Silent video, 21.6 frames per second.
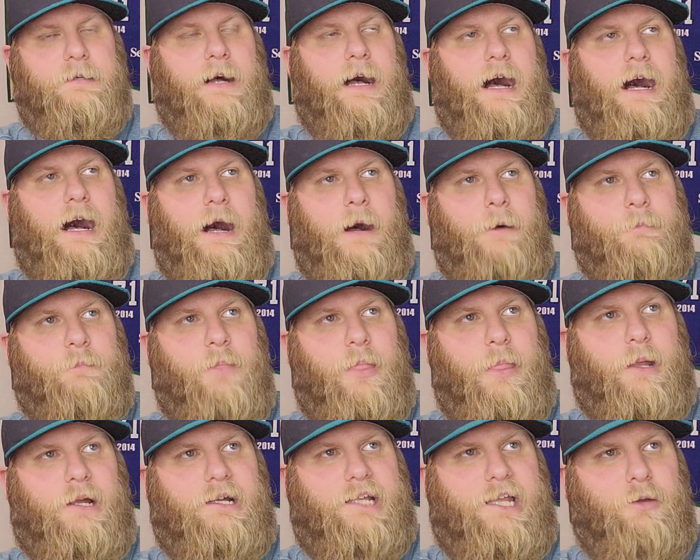Um,
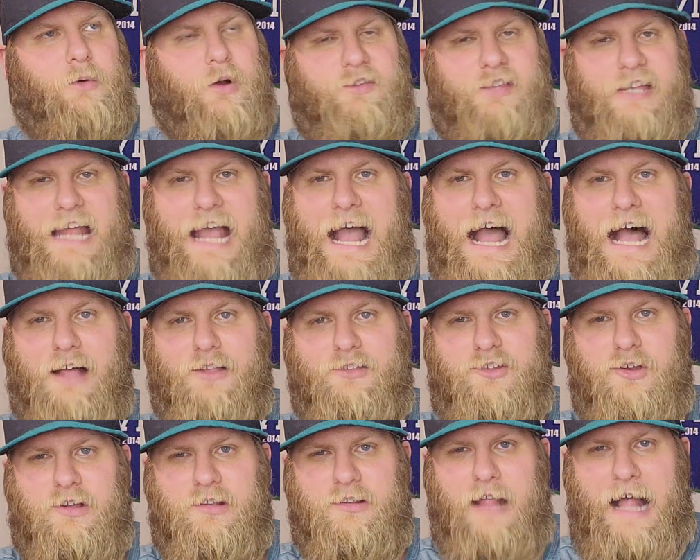he wasn't
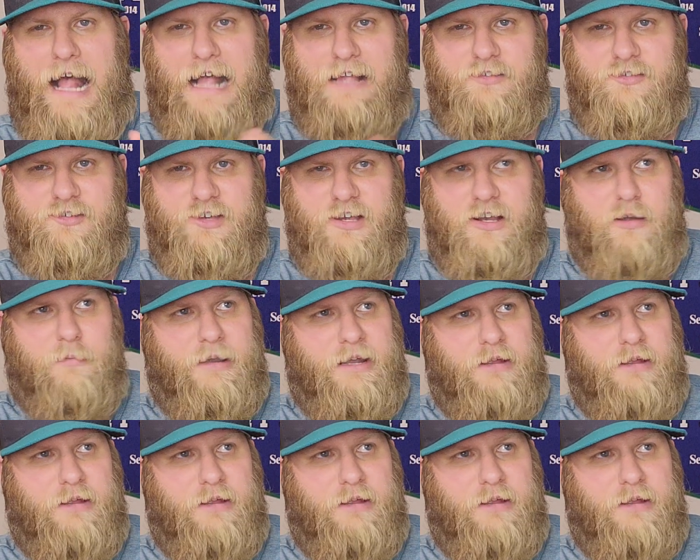as good last year,